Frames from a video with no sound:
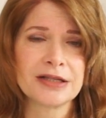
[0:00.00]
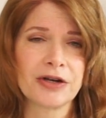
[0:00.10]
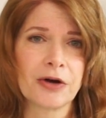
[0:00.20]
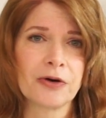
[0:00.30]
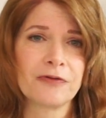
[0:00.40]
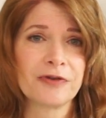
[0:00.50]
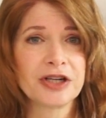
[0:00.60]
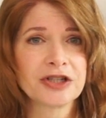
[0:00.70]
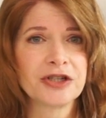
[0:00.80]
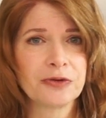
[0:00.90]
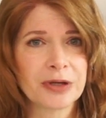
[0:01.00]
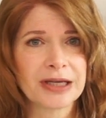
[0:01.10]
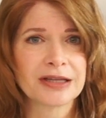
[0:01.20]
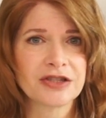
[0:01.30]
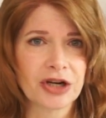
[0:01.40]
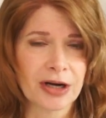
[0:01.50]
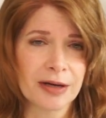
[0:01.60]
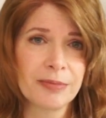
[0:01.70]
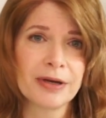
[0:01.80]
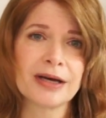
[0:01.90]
you know, finished doing its job,